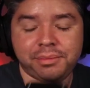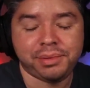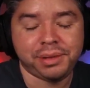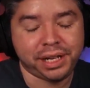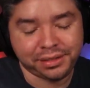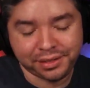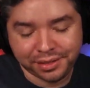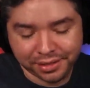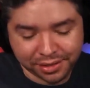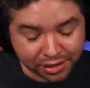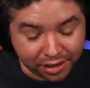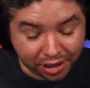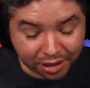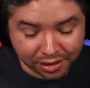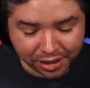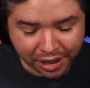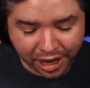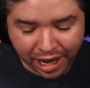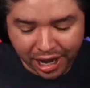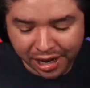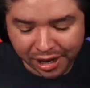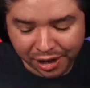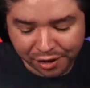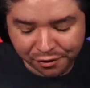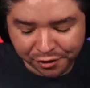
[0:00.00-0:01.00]
That's...
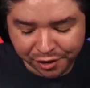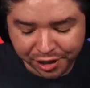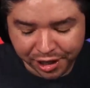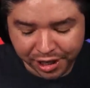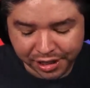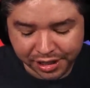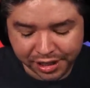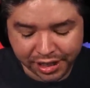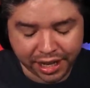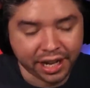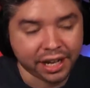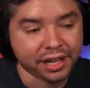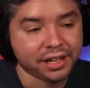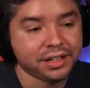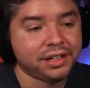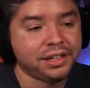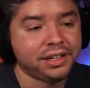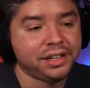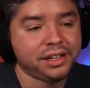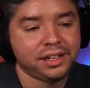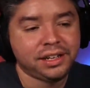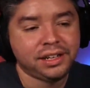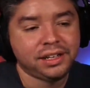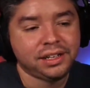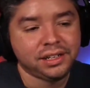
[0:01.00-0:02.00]
how'd I forget that?
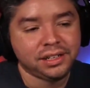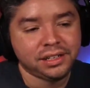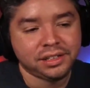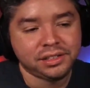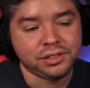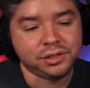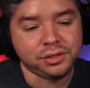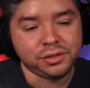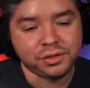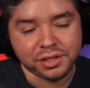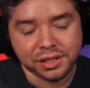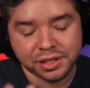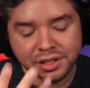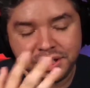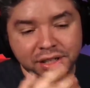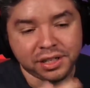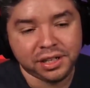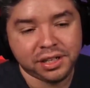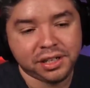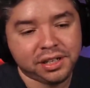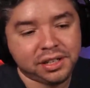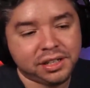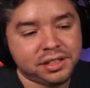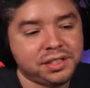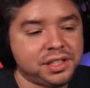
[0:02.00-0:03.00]
Dude, the
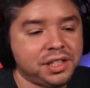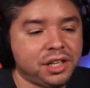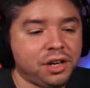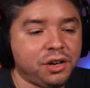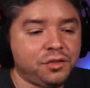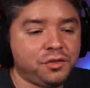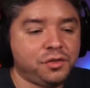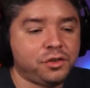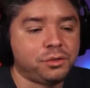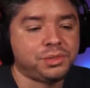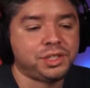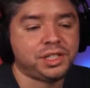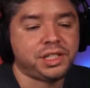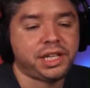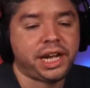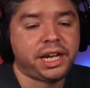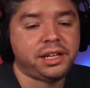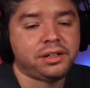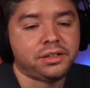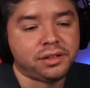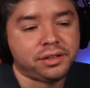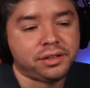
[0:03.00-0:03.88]
Sinnoh form Stantler.